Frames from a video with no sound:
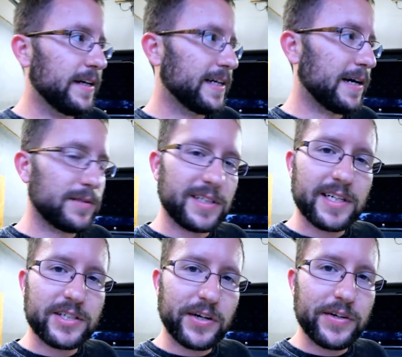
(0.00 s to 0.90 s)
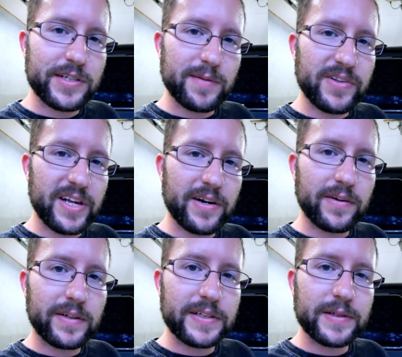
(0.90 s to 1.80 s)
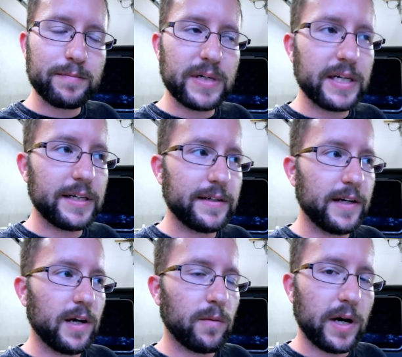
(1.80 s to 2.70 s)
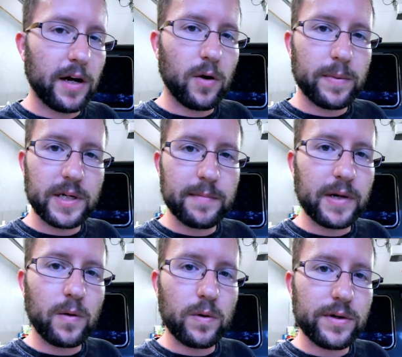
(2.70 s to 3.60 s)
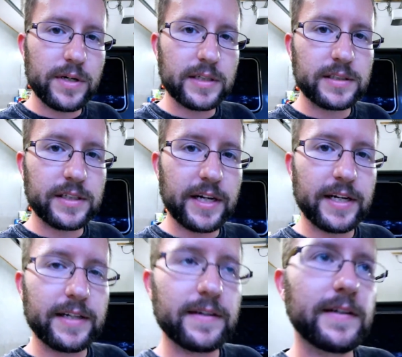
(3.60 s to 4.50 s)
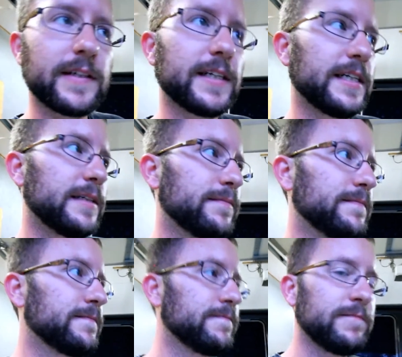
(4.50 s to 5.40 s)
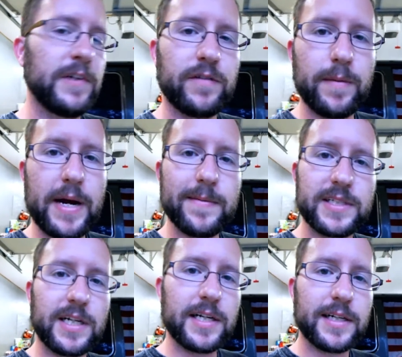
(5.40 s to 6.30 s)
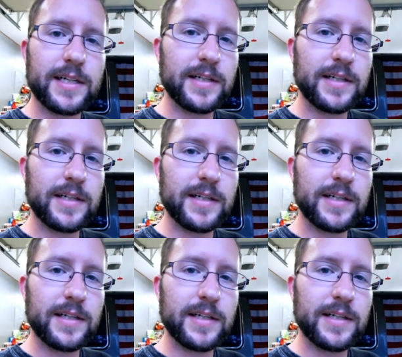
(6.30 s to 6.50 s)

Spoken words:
I was going to show you some of that earlier, but when I opened up my order yesterday from Amazon,